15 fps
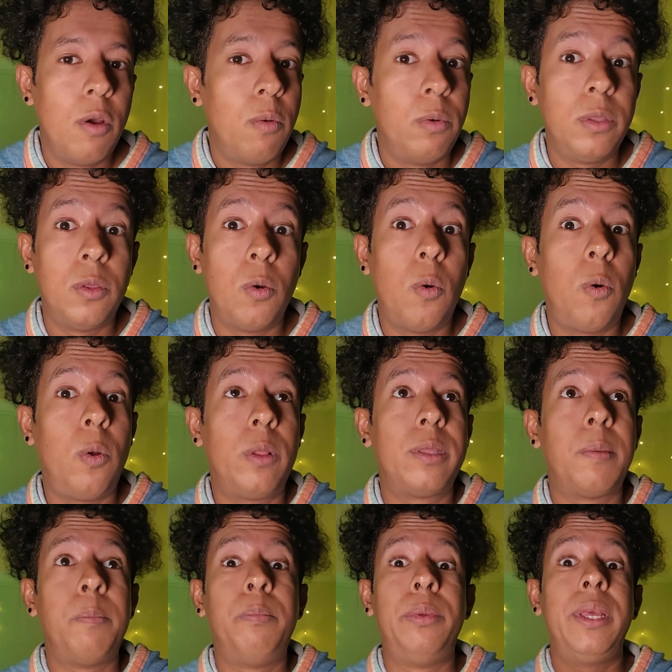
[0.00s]
with all
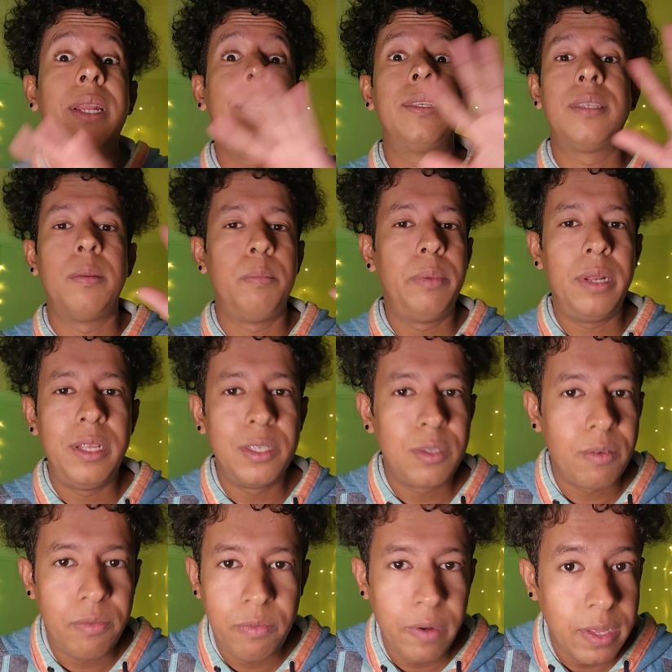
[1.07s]
the billions and billions
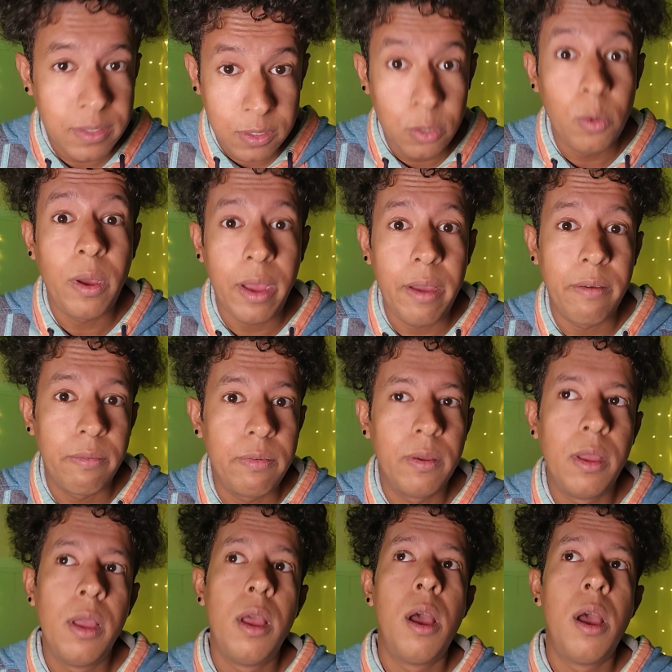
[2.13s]
of friends you have.